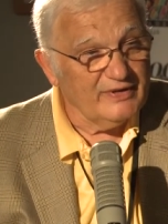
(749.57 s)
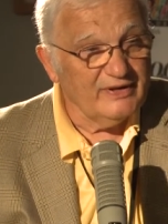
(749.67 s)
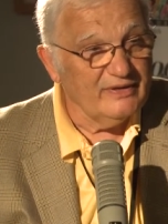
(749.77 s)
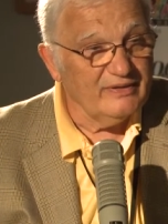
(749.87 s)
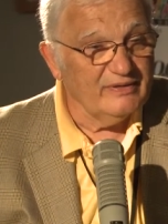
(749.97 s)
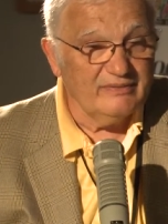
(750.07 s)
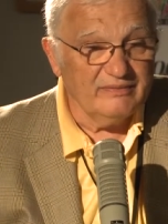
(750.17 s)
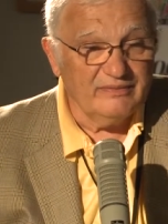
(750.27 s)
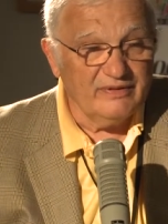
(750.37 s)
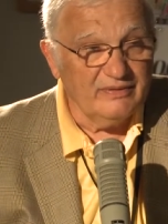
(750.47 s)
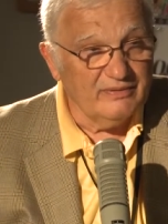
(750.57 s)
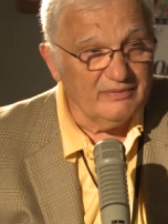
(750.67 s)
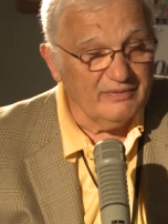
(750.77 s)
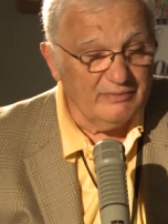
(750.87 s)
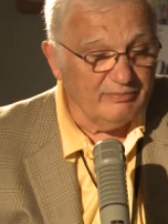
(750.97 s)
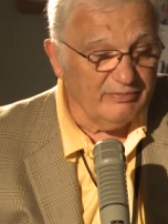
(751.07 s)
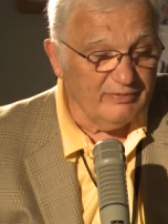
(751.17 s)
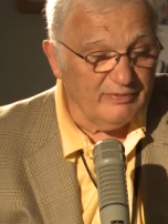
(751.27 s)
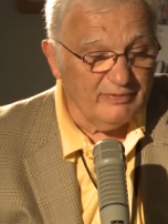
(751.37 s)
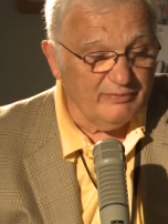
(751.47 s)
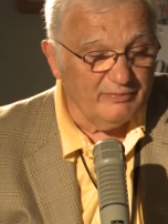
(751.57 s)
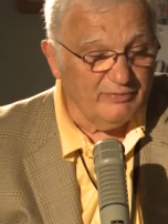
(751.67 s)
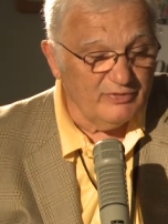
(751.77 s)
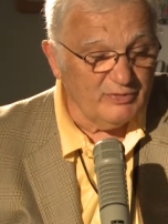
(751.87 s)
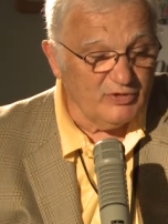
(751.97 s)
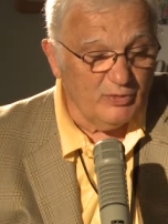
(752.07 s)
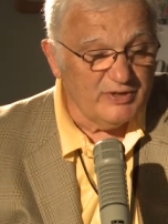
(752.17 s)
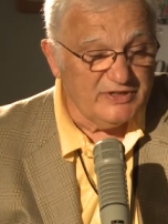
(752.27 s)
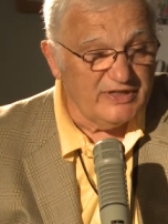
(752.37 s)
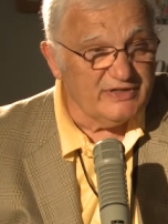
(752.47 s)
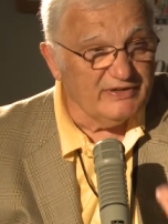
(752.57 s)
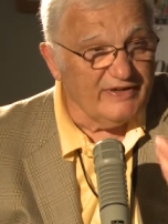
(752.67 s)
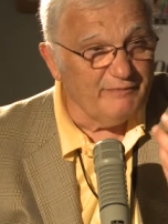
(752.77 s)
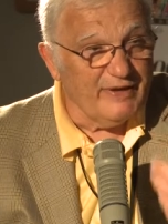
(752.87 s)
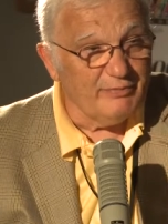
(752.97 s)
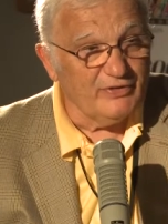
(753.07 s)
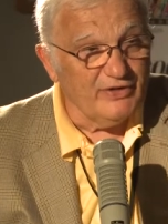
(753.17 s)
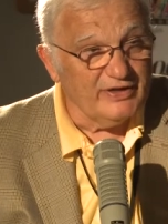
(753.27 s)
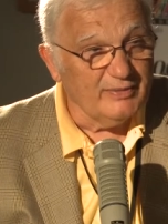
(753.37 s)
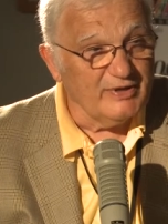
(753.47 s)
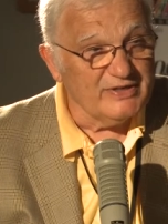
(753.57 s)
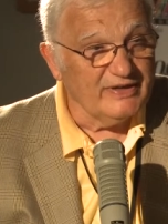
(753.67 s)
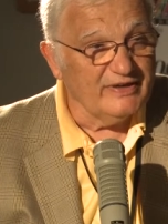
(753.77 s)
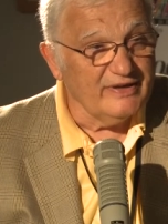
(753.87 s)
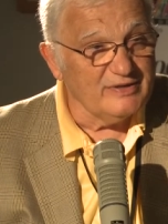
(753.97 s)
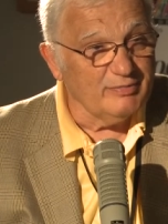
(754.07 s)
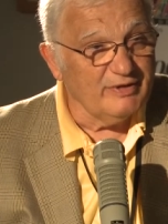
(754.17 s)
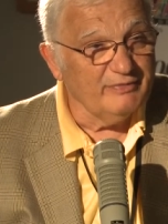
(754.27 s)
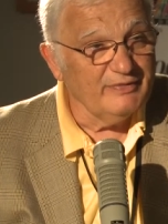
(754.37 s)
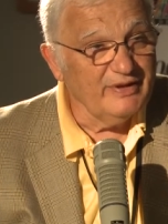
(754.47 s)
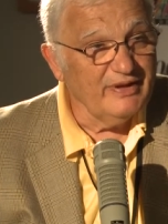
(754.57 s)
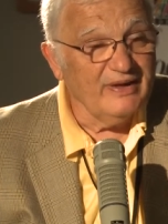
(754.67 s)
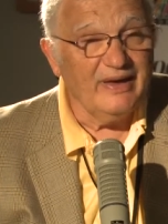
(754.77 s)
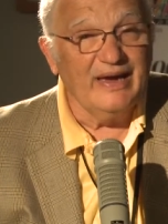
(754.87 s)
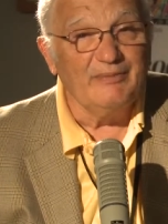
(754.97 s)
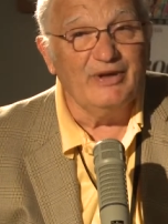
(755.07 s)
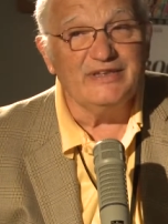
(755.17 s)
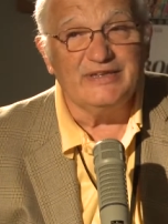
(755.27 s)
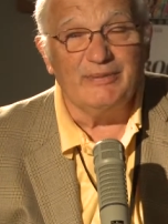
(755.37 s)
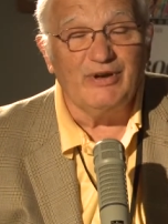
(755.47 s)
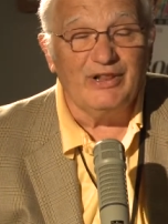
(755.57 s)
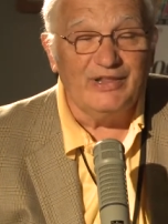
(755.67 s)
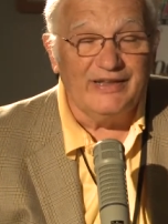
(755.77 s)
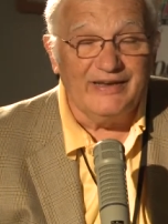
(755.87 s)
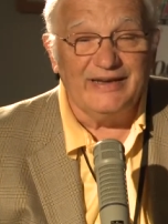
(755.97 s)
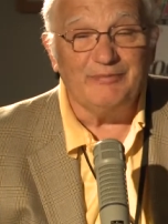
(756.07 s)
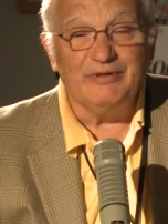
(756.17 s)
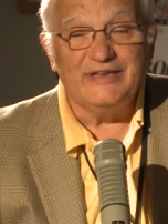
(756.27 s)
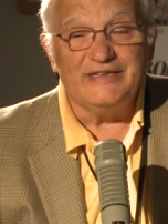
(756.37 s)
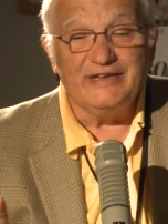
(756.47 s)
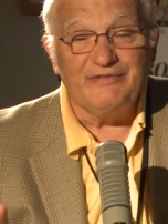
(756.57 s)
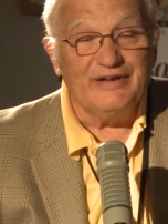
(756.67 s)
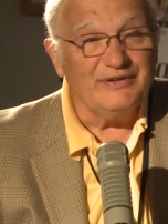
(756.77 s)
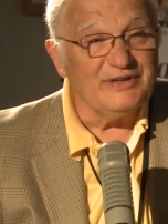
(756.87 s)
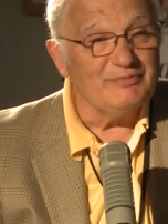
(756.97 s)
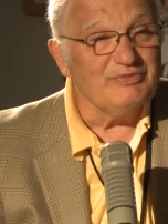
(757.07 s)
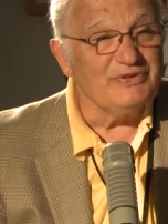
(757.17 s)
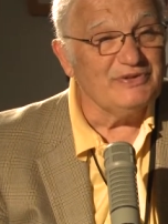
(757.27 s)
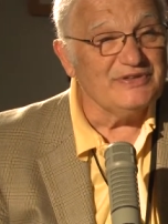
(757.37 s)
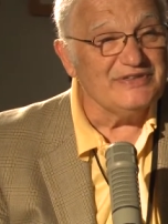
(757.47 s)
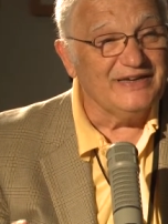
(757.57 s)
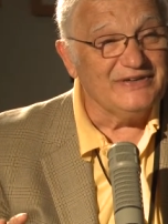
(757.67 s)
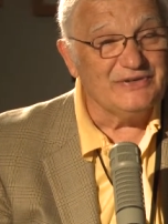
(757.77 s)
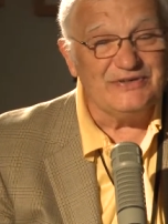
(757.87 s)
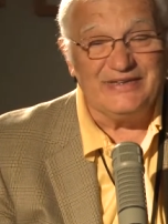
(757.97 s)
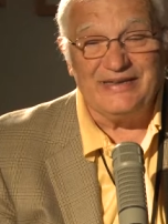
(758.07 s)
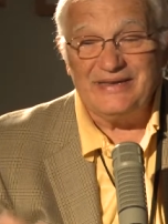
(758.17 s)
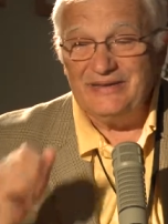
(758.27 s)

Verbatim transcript: Uh, uh it's so much easier to have paper documents, I guess, but I'm not I'm not a luddite. Please, I write on yeah. computers. I use the